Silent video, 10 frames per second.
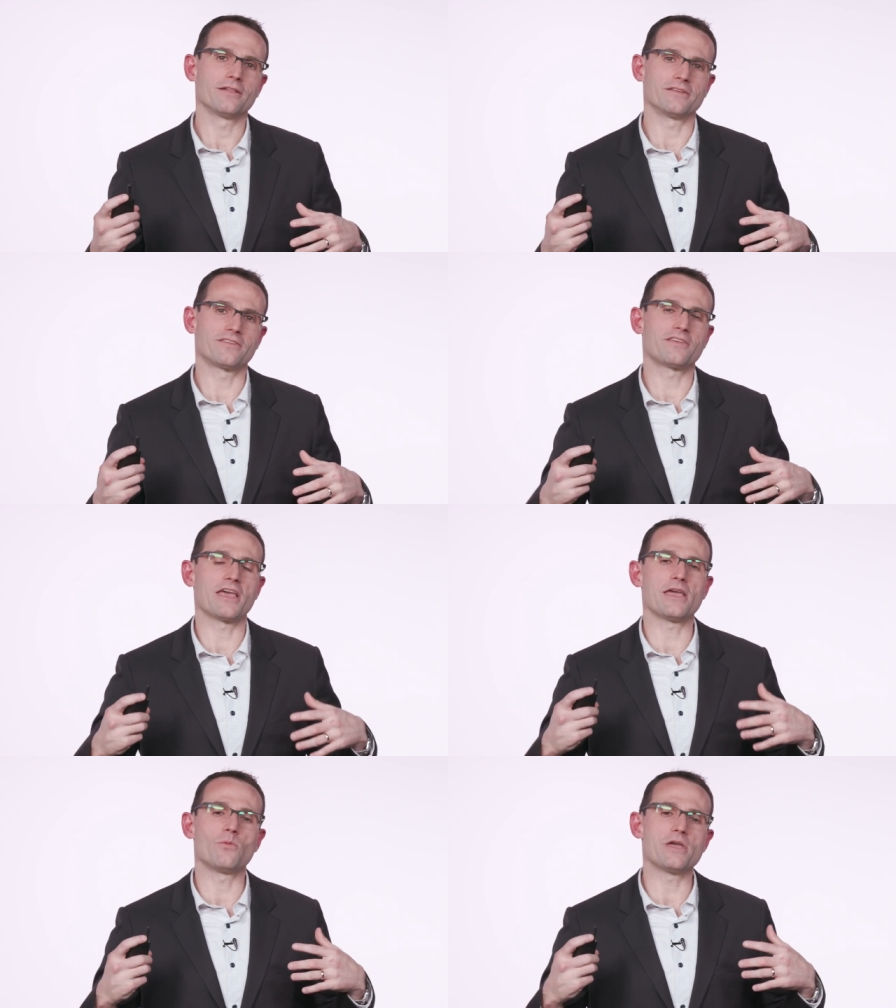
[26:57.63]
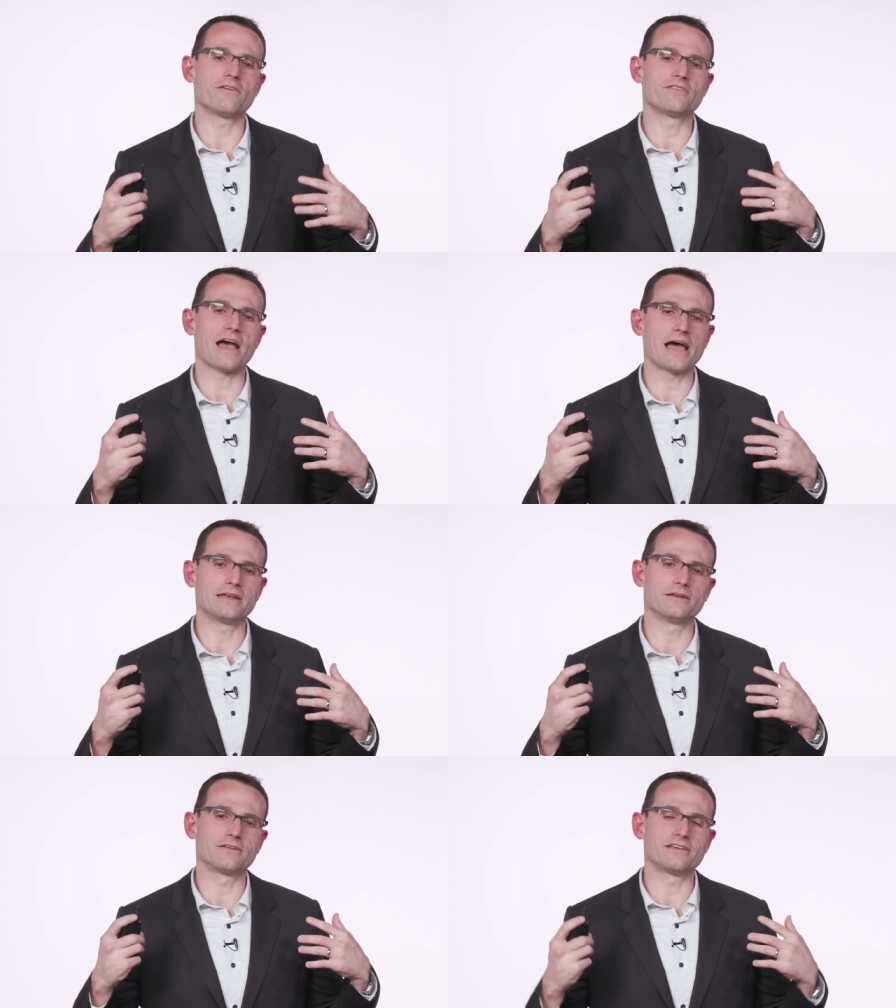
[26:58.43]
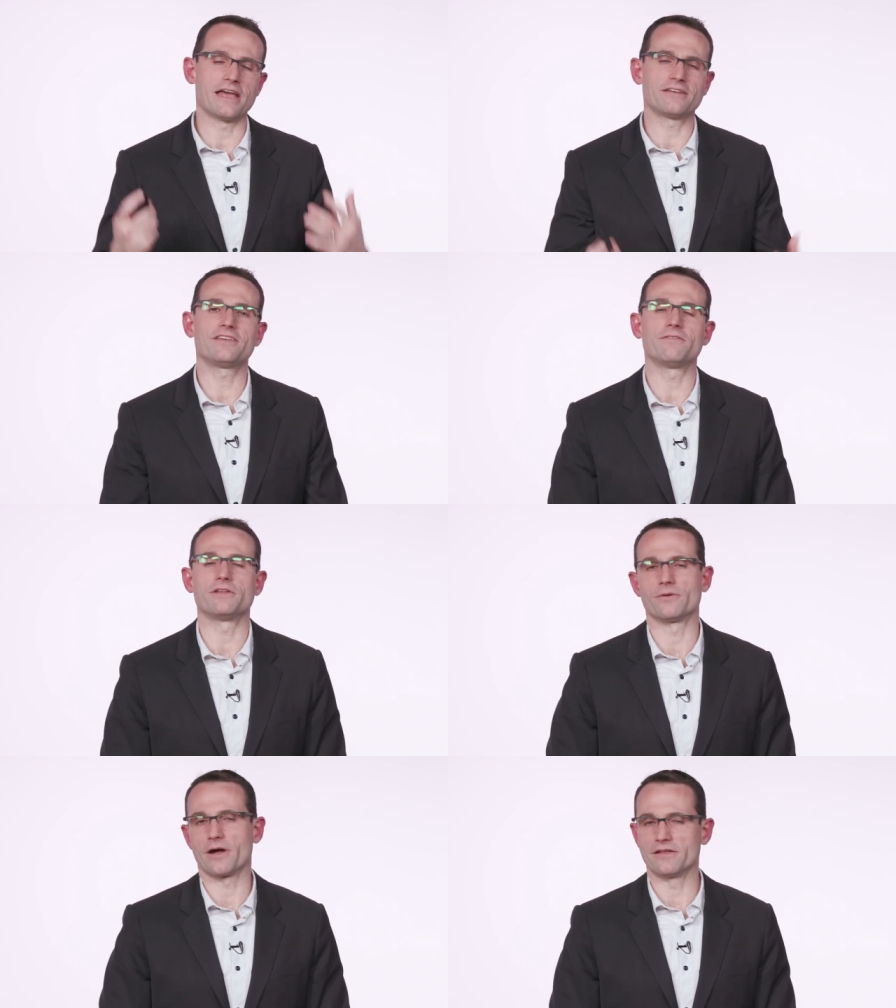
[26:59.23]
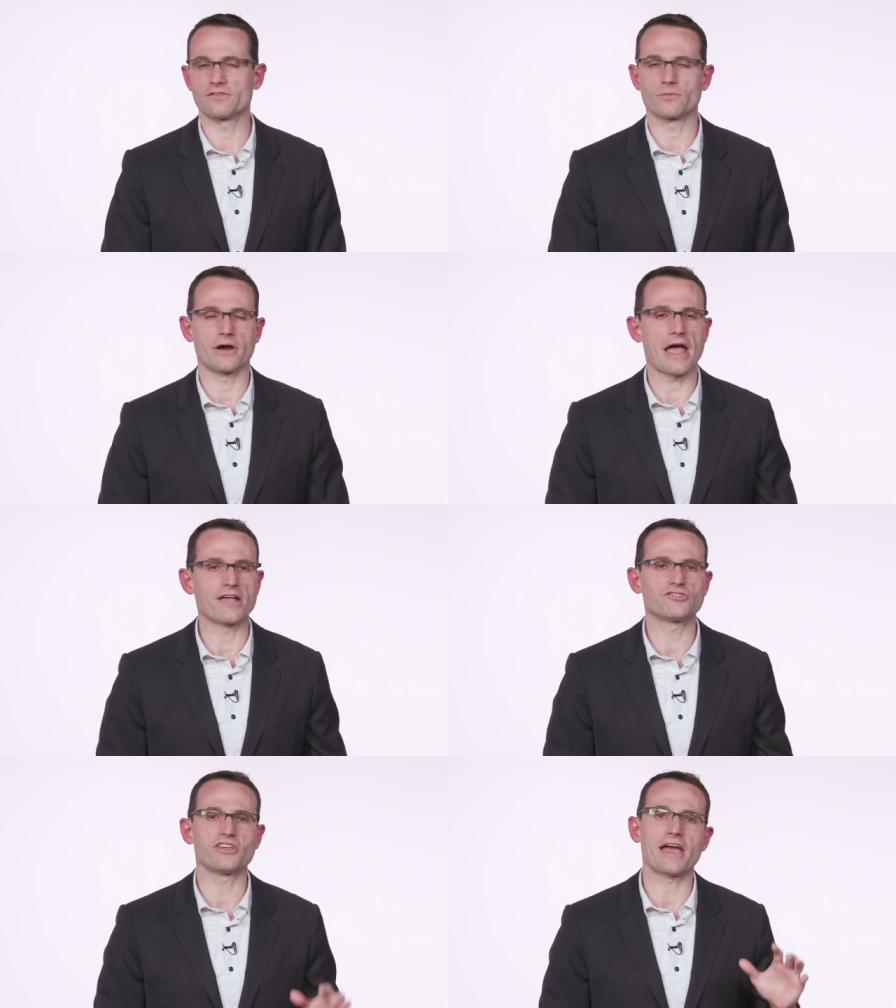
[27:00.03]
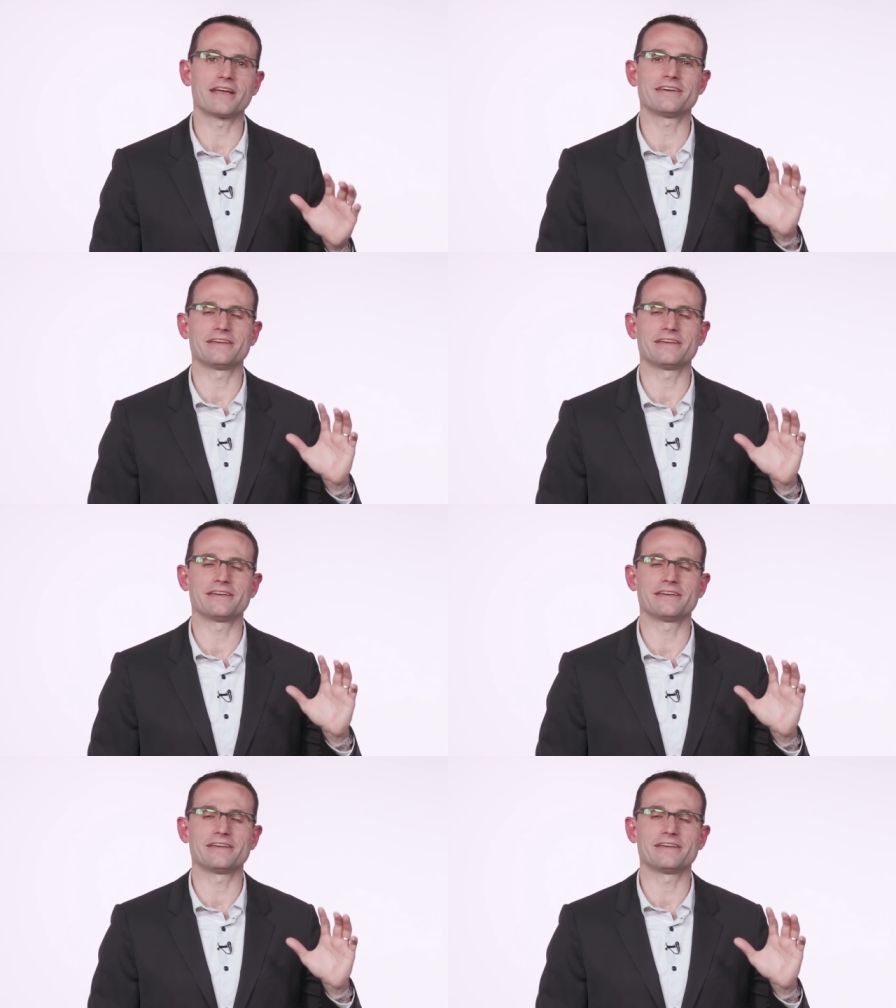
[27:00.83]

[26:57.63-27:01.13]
Let's say we have gotten connectivity right, so we're hashtag